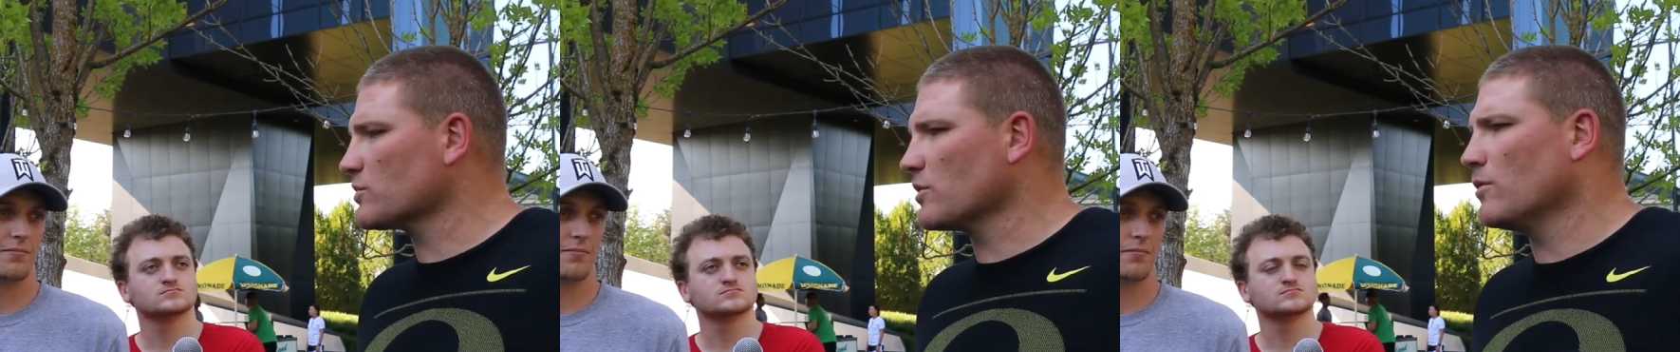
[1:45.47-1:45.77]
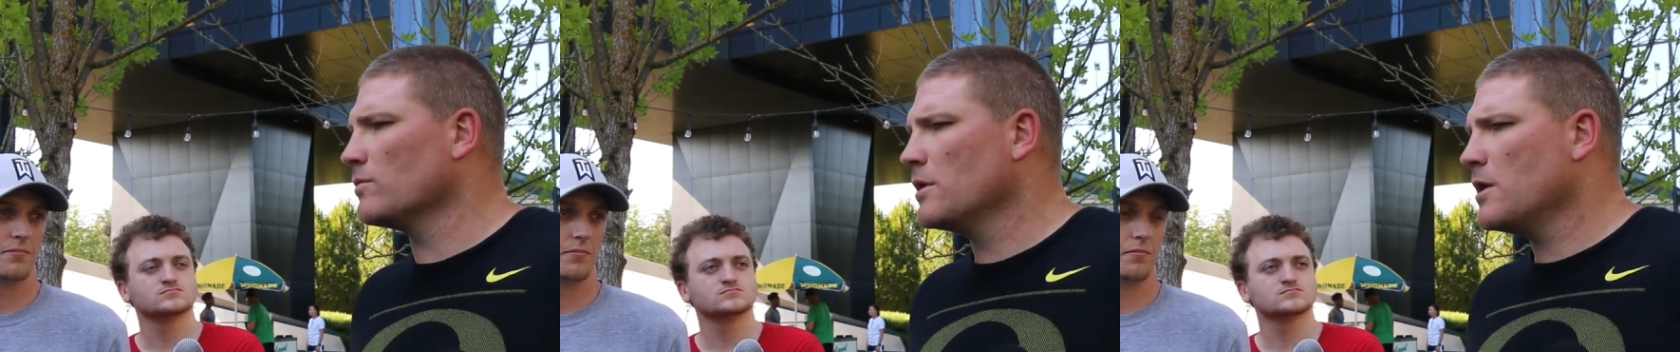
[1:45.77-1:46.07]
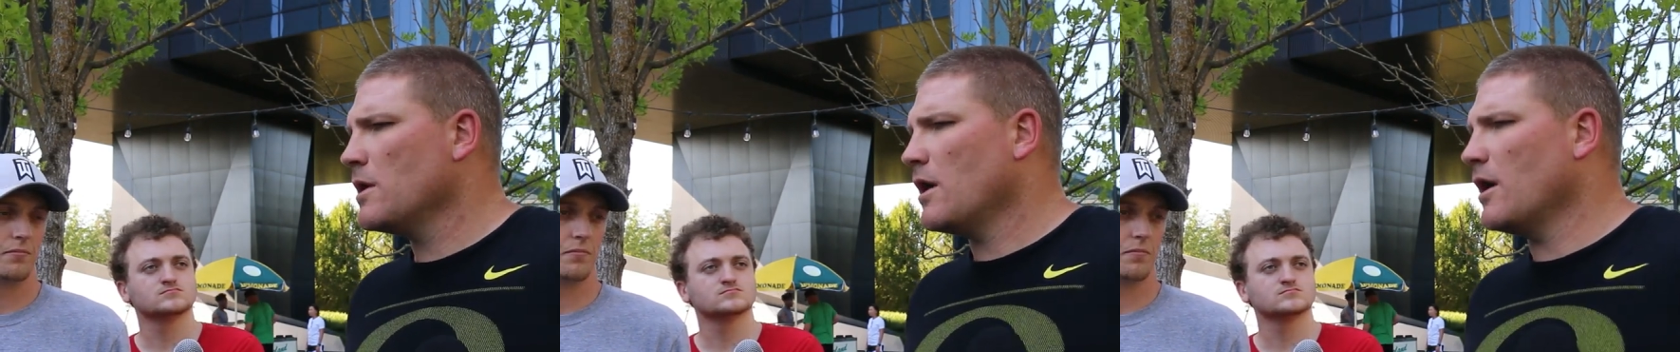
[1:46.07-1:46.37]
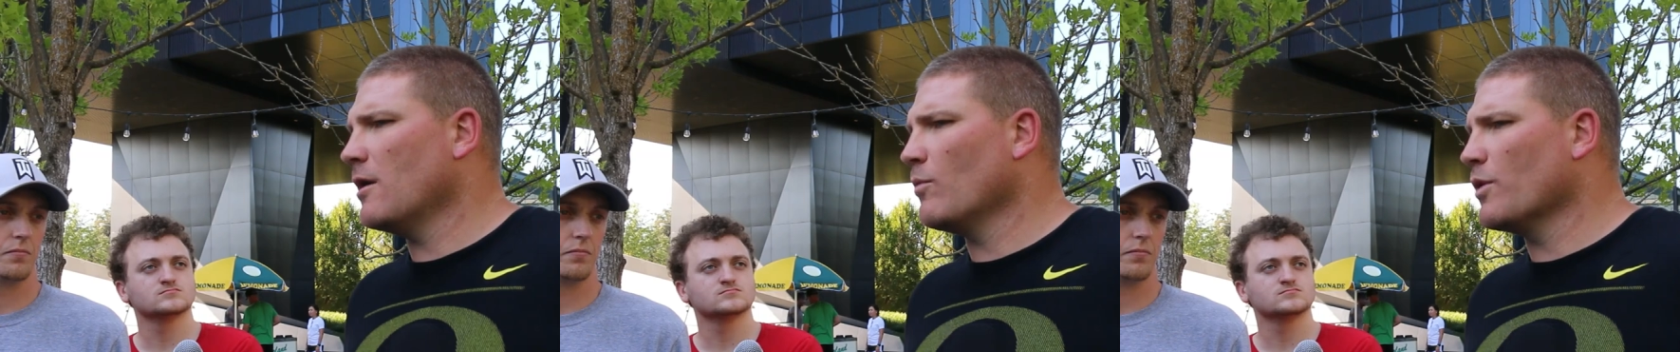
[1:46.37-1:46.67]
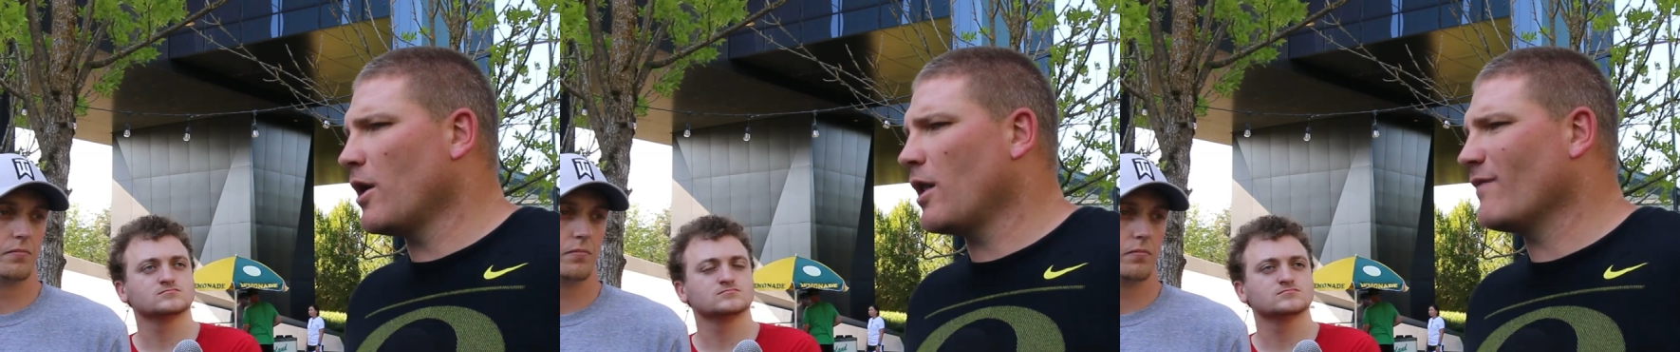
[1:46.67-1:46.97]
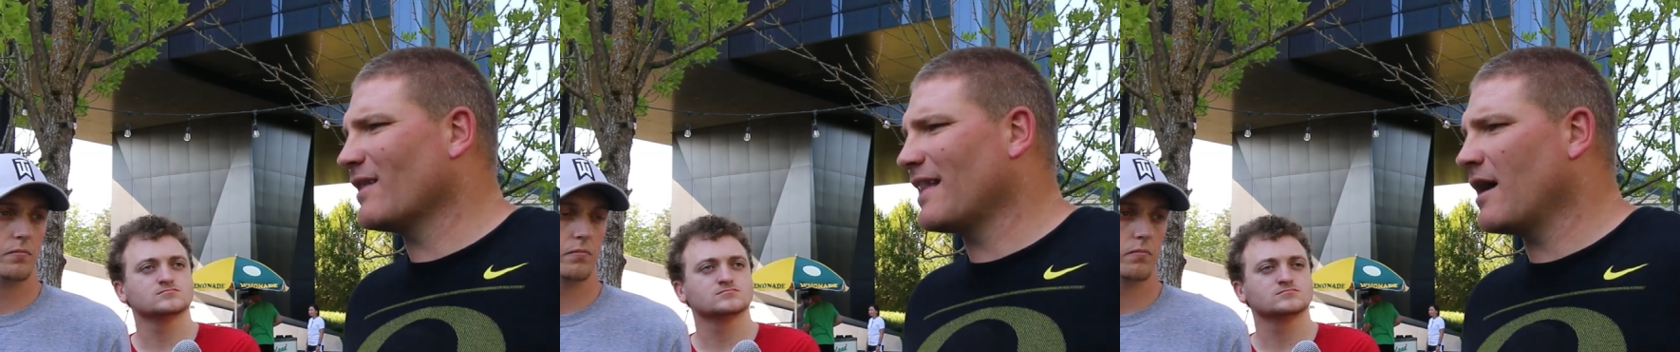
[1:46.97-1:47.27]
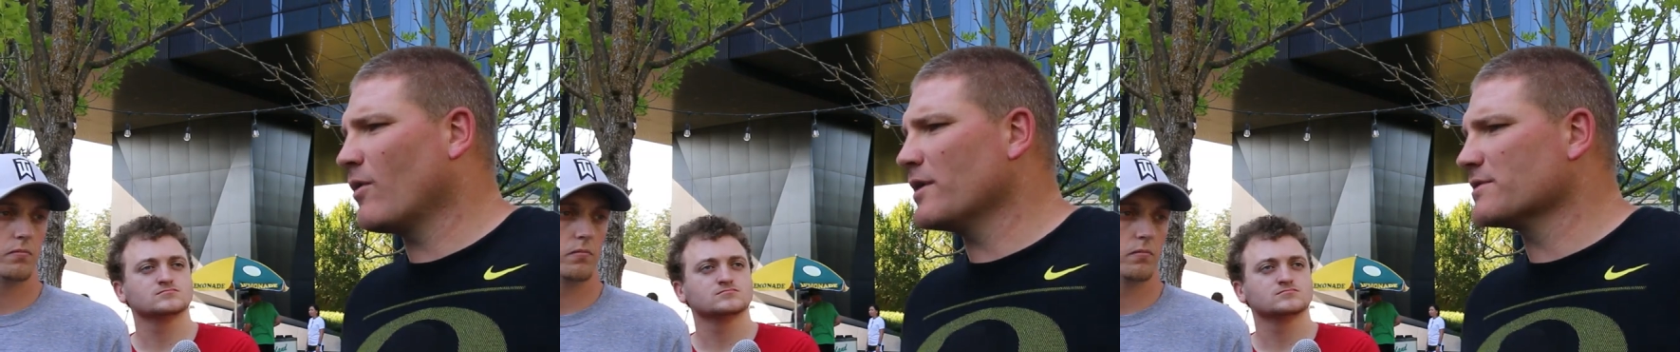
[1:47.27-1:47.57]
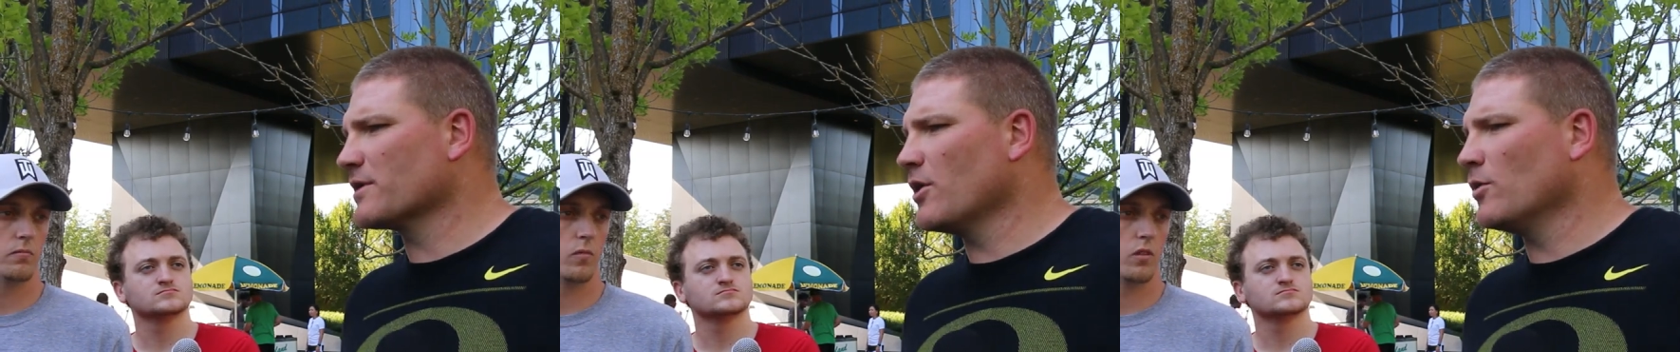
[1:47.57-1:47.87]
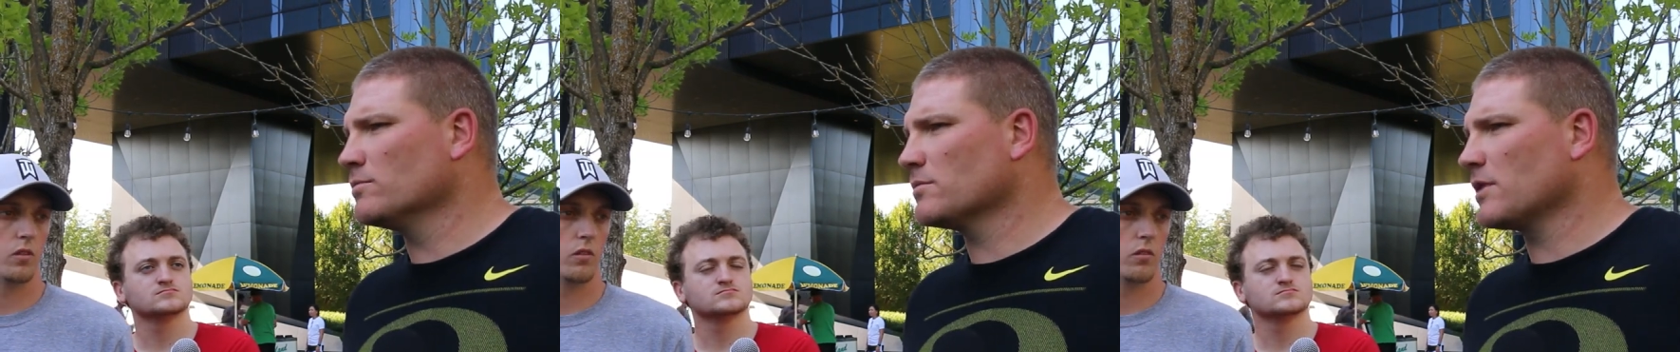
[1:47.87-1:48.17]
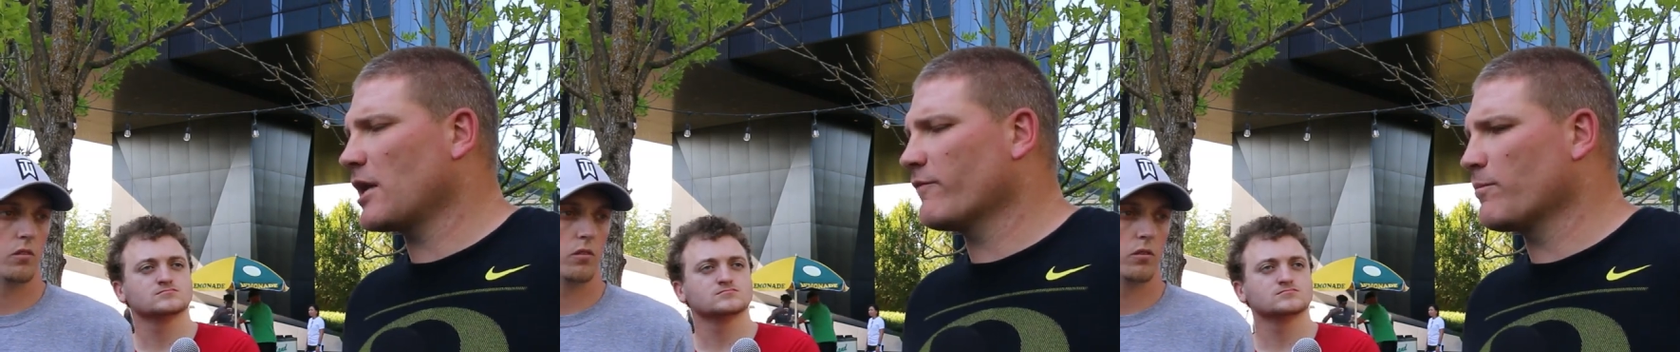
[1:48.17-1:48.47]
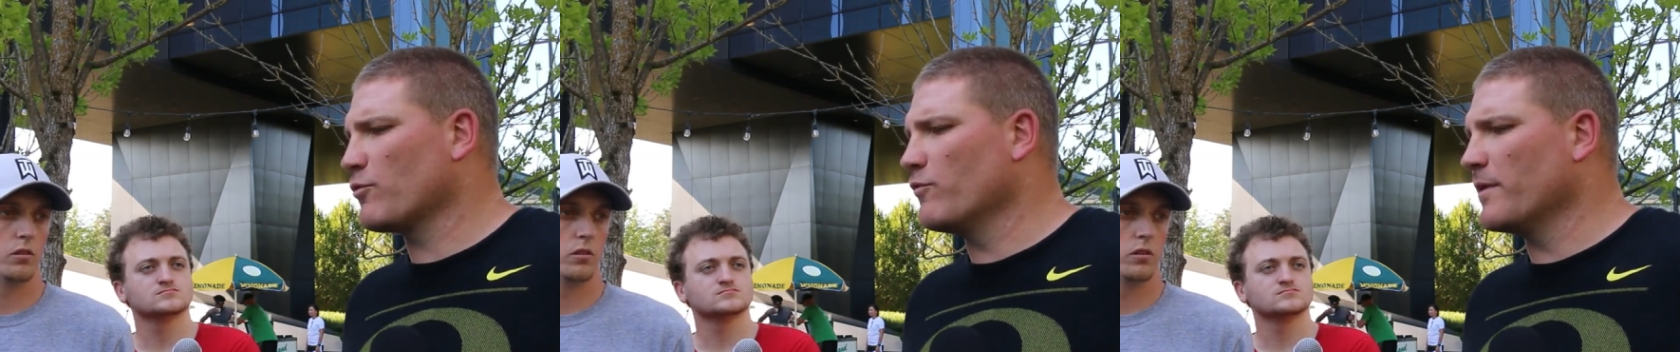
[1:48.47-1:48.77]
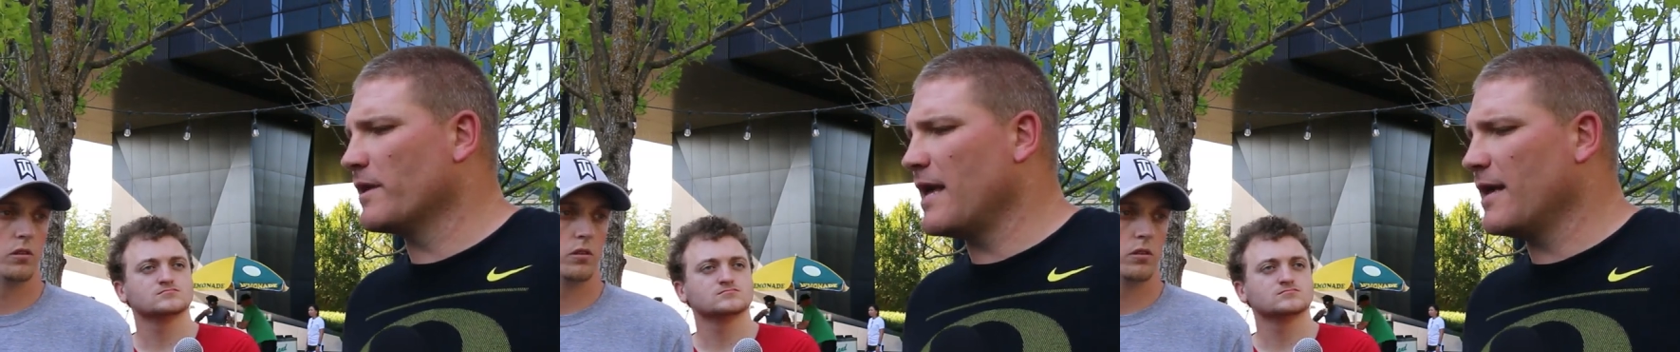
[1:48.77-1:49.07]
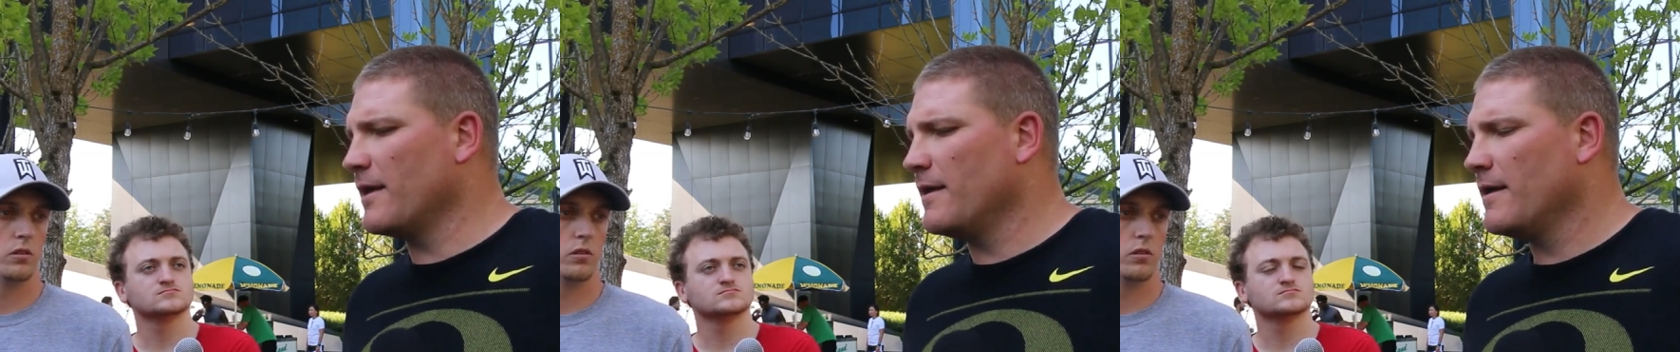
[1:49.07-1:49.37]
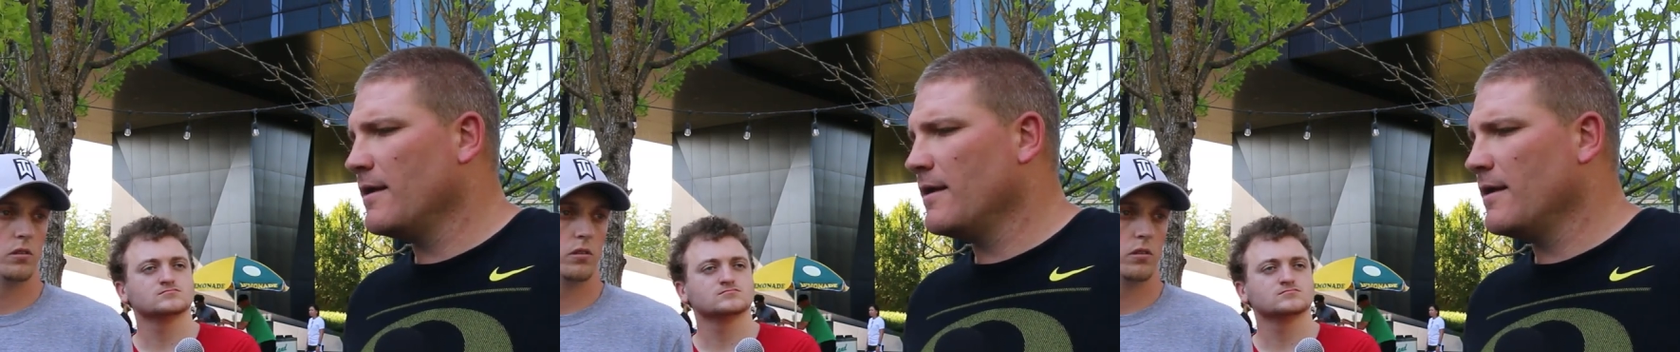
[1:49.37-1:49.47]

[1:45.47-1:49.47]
Speaker 1: So um, we all have a long ways to go, a lot of improvement ahead.